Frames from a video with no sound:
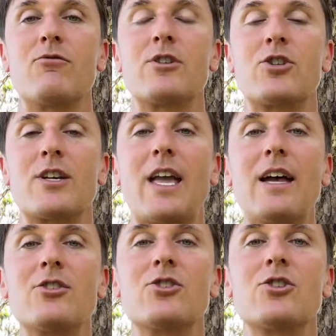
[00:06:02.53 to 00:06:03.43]

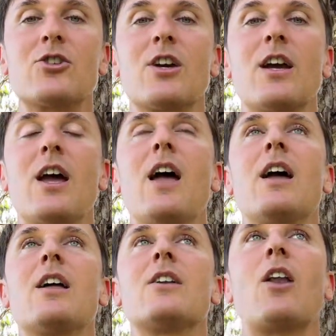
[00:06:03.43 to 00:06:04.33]
Rishikesh?
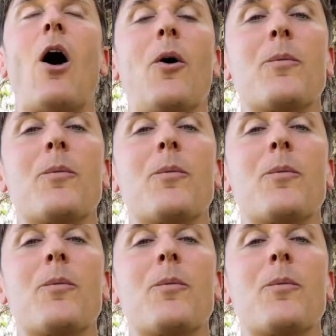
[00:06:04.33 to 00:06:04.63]
No,